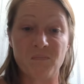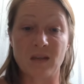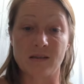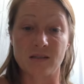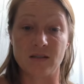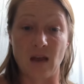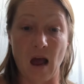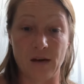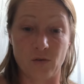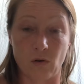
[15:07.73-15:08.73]
This is
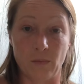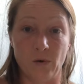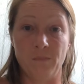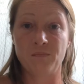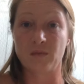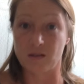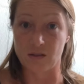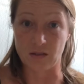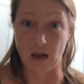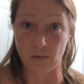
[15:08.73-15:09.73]
not normal. This
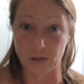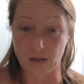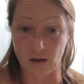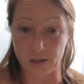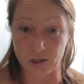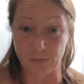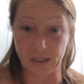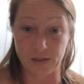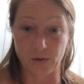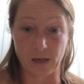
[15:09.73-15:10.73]
is not what dogs should be
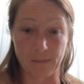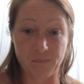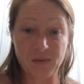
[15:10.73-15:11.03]
doing.